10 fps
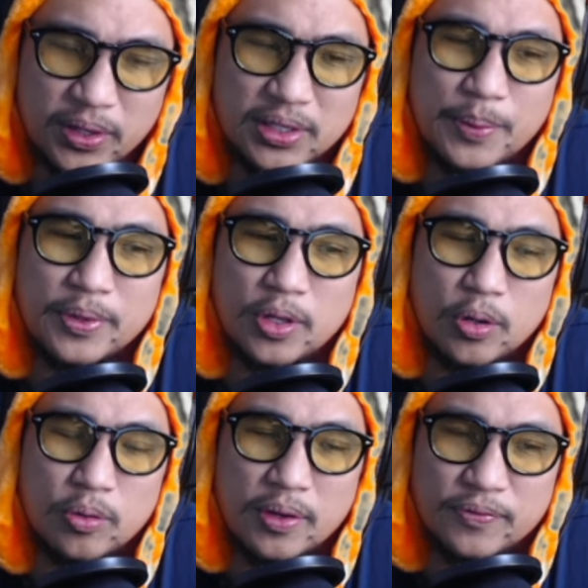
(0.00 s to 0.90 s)
Let me
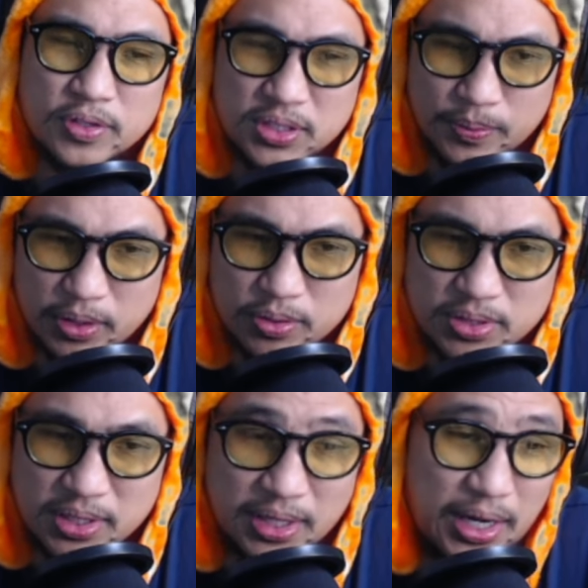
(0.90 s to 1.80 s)
know if there's something you
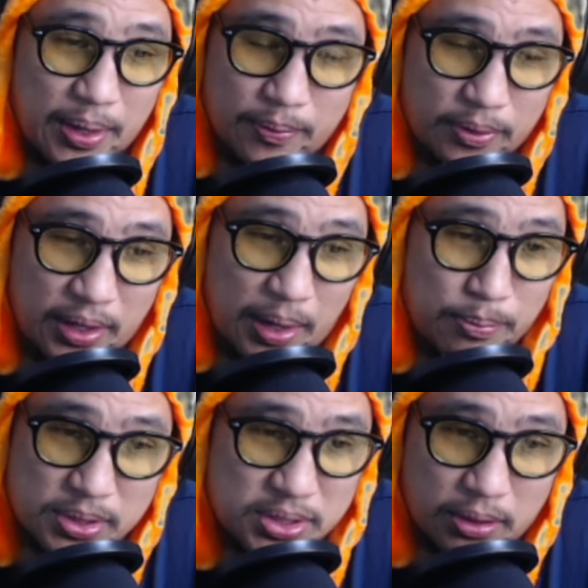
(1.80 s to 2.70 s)
see that I'm
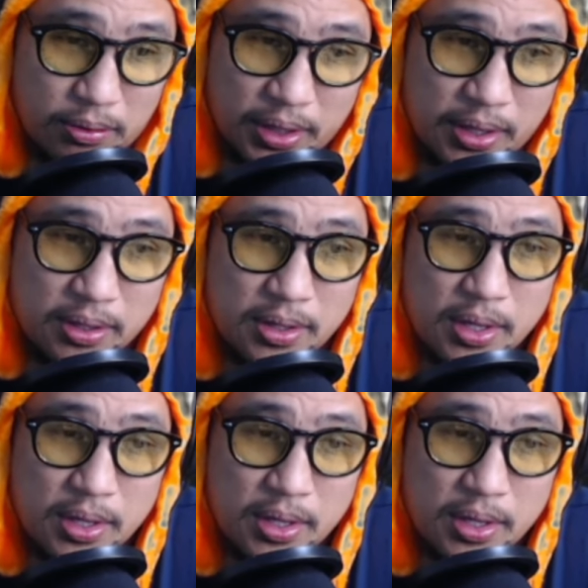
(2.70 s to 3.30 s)
missing, okay?